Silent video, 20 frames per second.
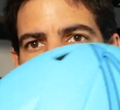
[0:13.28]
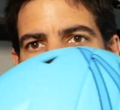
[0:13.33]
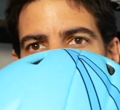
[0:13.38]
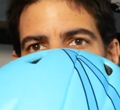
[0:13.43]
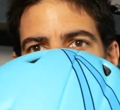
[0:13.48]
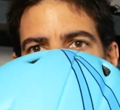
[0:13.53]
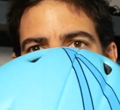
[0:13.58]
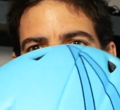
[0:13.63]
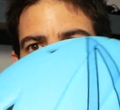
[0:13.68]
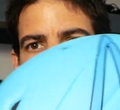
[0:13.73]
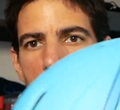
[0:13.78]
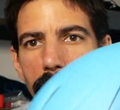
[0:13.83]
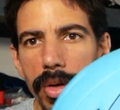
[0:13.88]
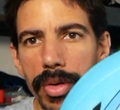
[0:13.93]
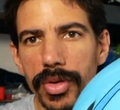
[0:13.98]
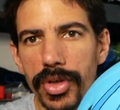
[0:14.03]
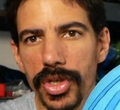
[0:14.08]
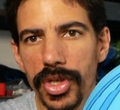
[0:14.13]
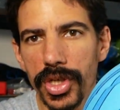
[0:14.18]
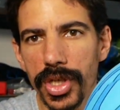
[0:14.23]

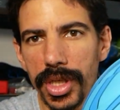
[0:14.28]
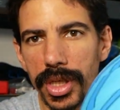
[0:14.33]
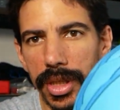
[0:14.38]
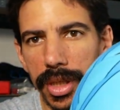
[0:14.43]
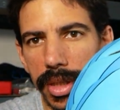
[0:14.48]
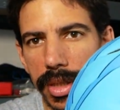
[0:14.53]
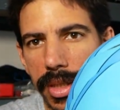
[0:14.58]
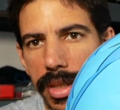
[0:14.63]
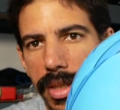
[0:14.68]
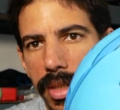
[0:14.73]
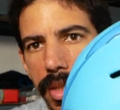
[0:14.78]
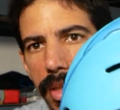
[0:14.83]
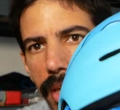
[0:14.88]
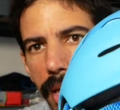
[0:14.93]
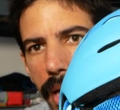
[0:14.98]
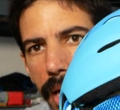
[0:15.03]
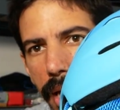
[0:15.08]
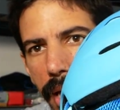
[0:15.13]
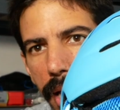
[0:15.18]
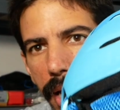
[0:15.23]
ozone shields.
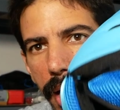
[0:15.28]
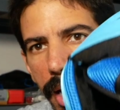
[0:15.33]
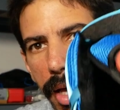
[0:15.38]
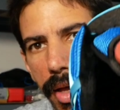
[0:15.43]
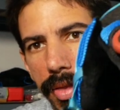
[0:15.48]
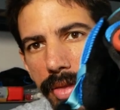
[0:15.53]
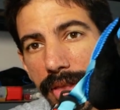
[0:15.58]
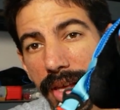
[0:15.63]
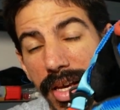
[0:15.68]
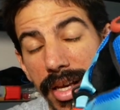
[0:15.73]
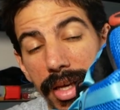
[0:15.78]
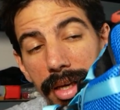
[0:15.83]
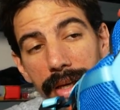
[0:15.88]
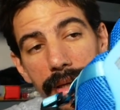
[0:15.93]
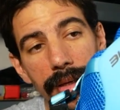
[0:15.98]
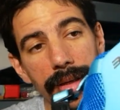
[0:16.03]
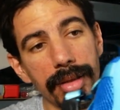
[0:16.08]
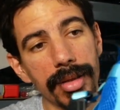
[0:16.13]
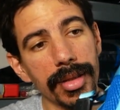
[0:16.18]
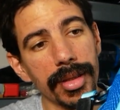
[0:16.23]
Uh,
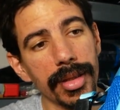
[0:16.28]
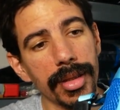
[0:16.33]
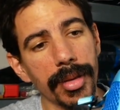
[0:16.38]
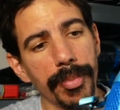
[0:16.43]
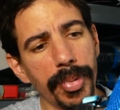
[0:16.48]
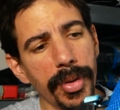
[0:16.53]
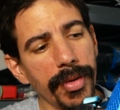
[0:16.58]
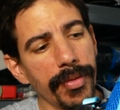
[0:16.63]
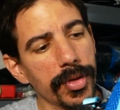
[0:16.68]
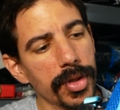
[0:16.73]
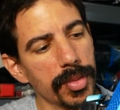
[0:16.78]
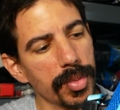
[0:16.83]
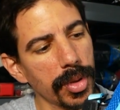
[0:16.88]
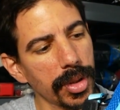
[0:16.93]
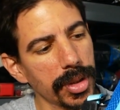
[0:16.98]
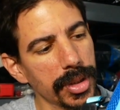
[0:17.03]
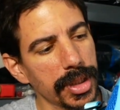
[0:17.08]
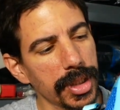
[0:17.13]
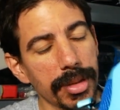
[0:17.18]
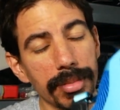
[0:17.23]
they, the previous
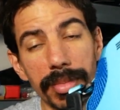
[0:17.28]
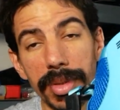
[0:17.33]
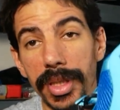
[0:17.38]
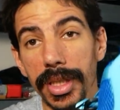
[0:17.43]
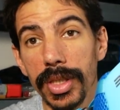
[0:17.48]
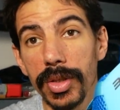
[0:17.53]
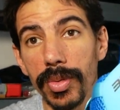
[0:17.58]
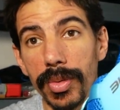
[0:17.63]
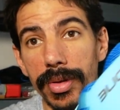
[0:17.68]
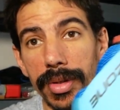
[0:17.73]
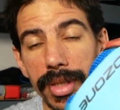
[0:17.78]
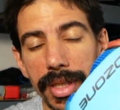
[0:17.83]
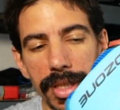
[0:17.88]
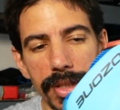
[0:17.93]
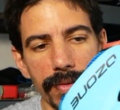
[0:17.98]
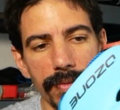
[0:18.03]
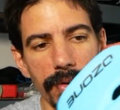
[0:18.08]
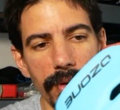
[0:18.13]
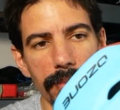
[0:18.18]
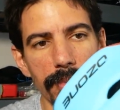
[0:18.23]
model didn't, but this one
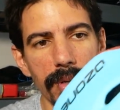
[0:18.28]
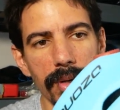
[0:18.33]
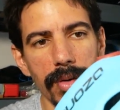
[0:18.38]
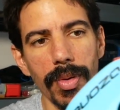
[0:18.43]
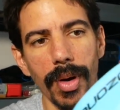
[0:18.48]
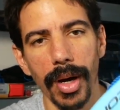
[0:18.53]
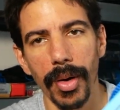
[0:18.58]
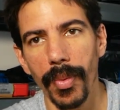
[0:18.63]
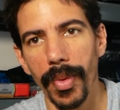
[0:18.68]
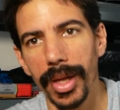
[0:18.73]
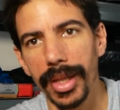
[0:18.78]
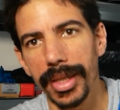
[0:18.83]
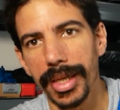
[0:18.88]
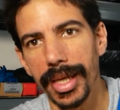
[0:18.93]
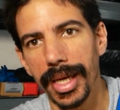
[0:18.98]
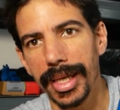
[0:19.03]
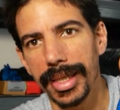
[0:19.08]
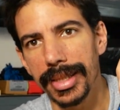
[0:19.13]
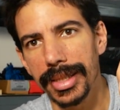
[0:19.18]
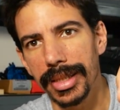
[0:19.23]
does fit me quite well and
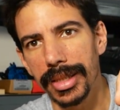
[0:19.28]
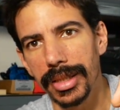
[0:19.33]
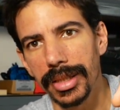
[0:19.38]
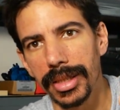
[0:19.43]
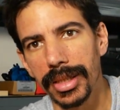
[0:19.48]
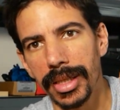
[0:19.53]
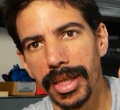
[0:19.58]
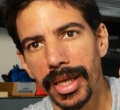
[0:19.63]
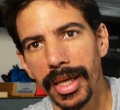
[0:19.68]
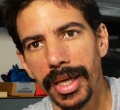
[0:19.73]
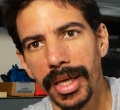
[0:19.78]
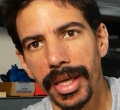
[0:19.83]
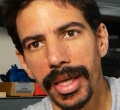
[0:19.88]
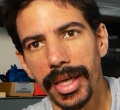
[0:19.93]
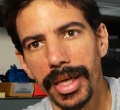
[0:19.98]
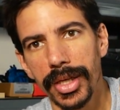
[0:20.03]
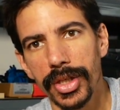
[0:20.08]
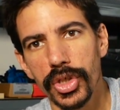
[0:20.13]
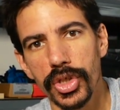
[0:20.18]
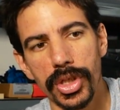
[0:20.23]
has a little
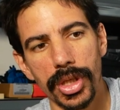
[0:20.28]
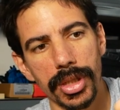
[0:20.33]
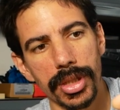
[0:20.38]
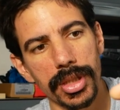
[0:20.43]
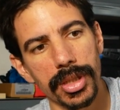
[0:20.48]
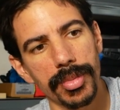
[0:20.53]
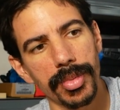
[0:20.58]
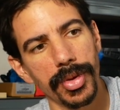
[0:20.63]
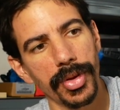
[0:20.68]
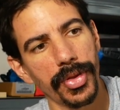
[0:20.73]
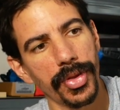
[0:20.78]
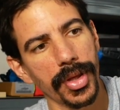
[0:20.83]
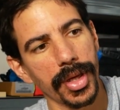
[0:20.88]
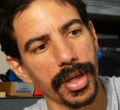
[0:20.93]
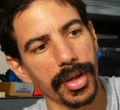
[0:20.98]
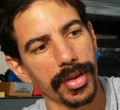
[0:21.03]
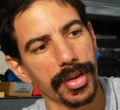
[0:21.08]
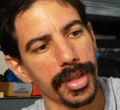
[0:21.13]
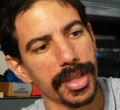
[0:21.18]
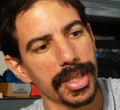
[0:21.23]
adjustable
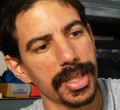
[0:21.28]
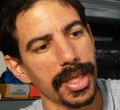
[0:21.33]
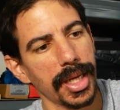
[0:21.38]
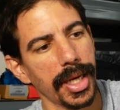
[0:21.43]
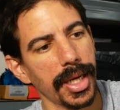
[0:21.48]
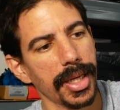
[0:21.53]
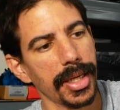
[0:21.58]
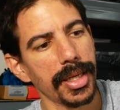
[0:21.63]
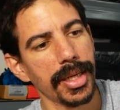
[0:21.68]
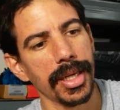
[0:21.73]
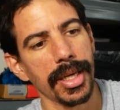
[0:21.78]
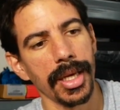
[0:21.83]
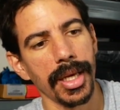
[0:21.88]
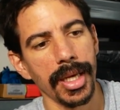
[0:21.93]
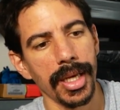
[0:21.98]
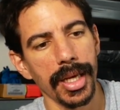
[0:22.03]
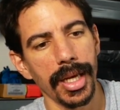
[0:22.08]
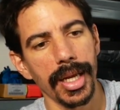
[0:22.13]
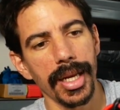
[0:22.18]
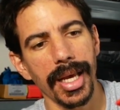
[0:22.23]
thing on the side.
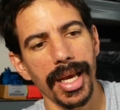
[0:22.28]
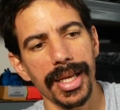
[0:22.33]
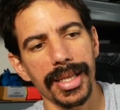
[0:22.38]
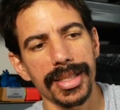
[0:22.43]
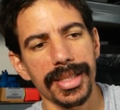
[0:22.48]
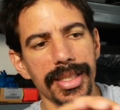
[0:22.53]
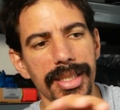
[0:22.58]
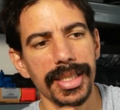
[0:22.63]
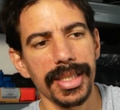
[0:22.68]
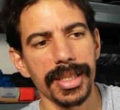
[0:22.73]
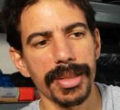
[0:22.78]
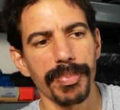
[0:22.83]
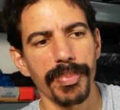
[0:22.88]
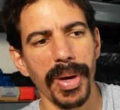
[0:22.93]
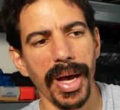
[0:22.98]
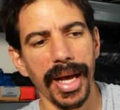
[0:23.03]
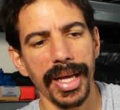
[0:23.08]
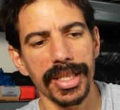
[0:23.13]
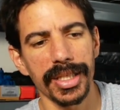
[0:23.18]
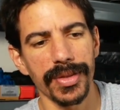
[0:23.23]
And it has these
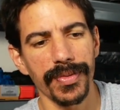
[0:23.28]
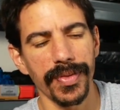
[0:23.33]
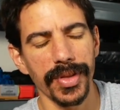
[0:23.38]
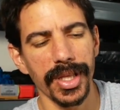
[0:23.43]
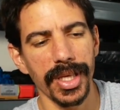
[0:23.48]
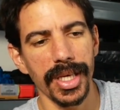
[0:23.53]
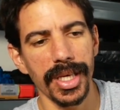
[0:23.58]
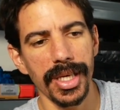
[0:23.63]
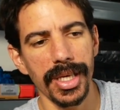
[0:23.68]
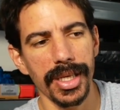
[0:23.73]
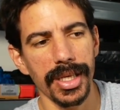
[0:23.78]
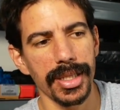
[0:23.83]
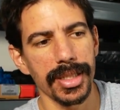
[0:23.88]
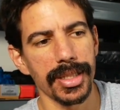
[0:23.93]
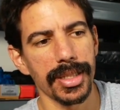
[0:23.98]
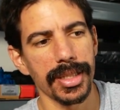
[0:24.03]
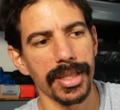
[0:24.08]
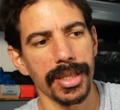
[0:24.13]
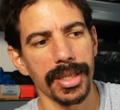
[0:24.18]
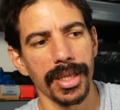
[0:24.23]
pads for the
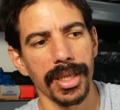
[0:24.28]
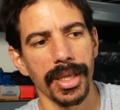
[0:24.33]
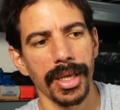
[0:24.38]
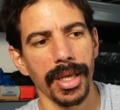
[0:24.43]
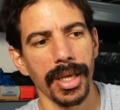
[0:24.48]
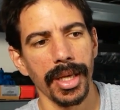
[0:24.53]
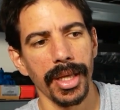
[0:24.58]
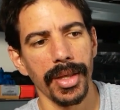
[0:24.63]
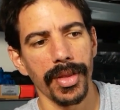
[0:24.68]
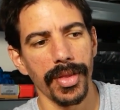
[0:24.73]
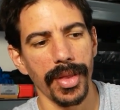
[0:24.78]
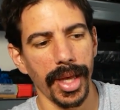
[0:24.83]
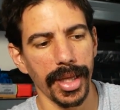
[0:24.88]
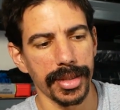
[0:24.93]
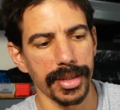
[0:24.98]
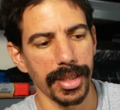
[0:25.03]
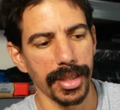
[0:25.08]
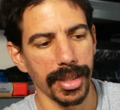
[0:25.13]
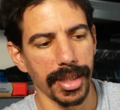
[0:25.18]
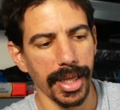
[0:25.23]
ears
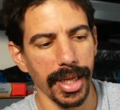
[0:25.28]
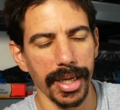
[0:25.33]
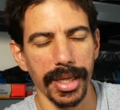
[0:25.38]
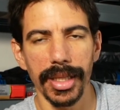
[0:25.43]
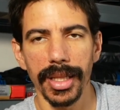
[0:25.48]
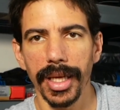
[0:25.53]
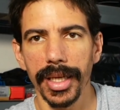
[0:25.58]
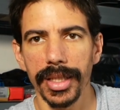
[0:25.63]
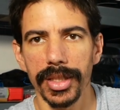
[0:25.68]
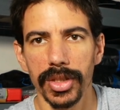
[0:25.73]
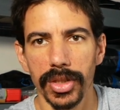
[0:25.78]
that to kind of like,